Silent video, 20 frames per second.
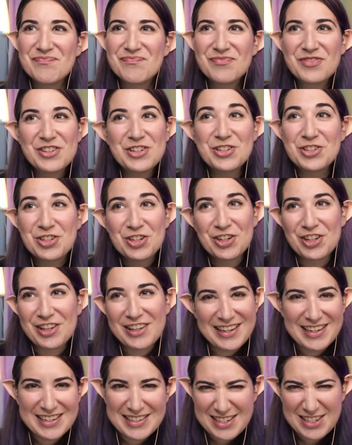You truly
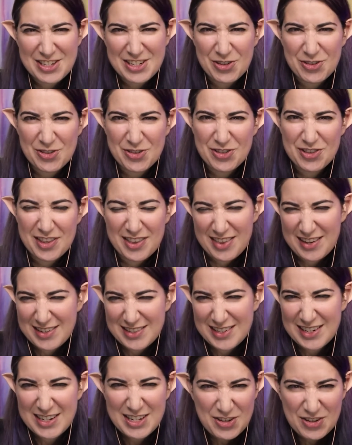get to do the things
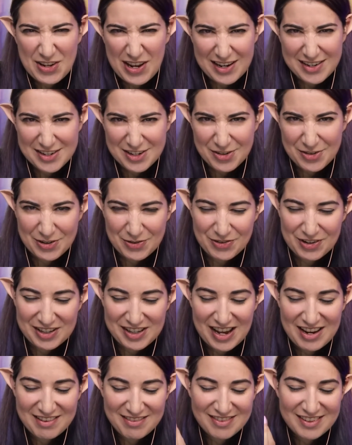that you can't do in real
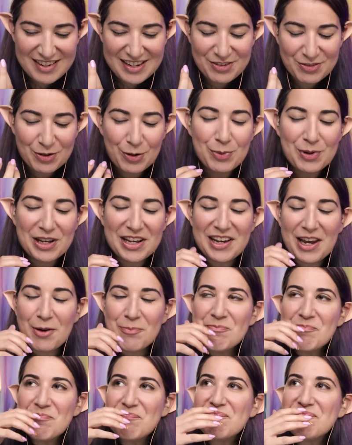life in a role-playing game.